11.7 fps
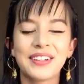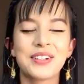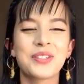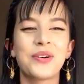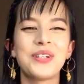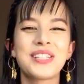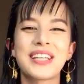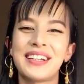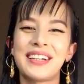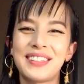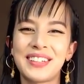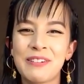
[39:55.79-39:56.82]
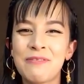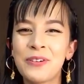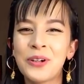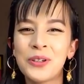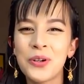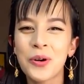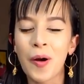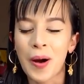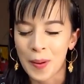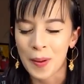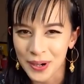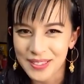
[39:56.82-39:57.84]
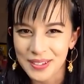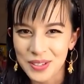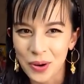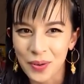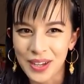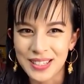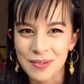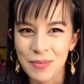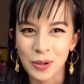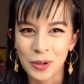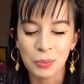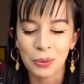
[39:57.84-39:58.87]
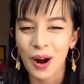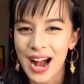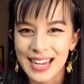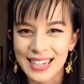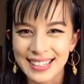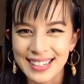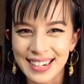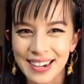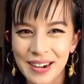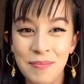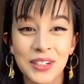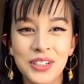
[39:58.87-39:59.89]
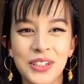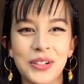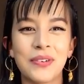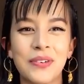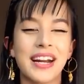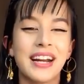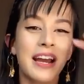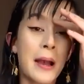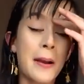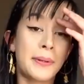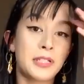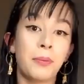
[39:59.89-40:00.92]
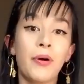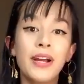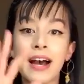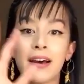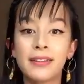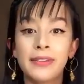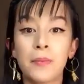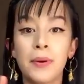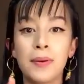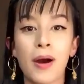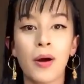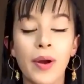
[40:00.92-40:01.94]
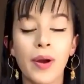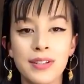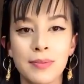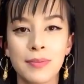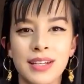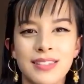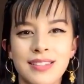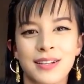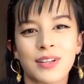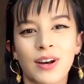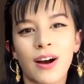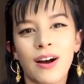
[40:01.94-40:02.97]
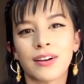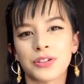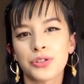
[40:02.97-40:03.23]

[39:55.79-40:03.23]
There's always that the food you grow up with is always the most prized uh, munchie, right? But to point out a little bit about where some of these things are.